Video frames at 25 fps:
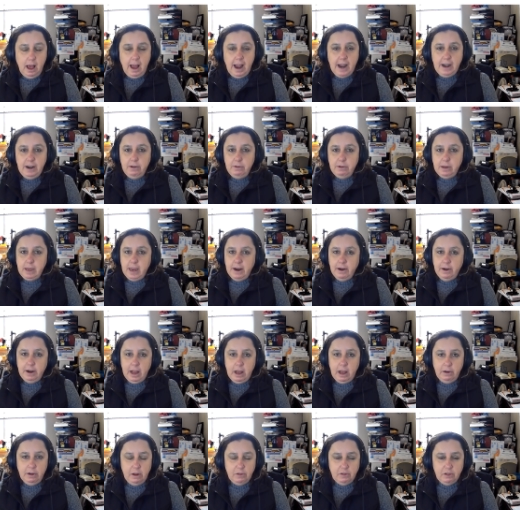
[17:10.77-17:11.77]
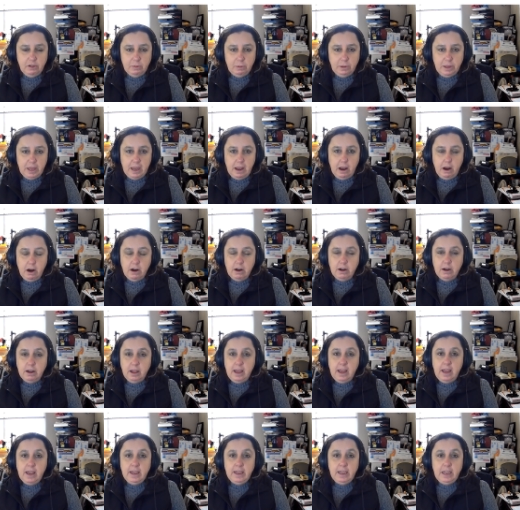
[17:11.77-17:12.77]
I don't care how comfortable they are.
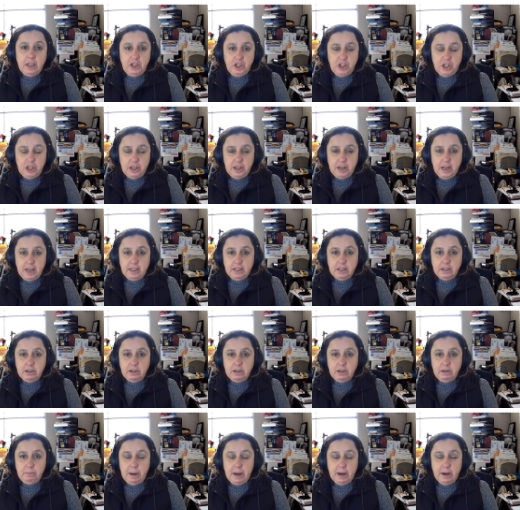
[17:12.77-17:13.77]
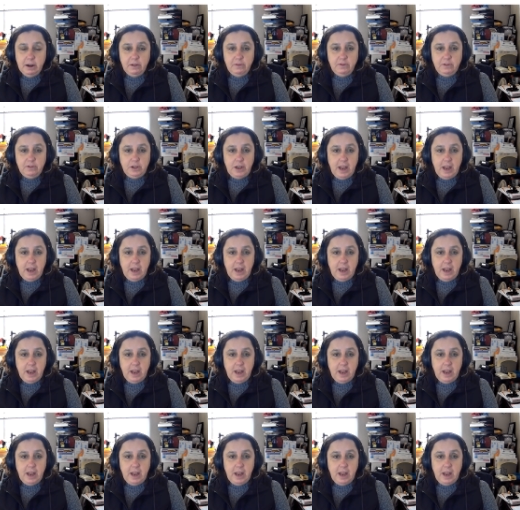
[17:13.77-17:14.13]
Get you a nice good pair of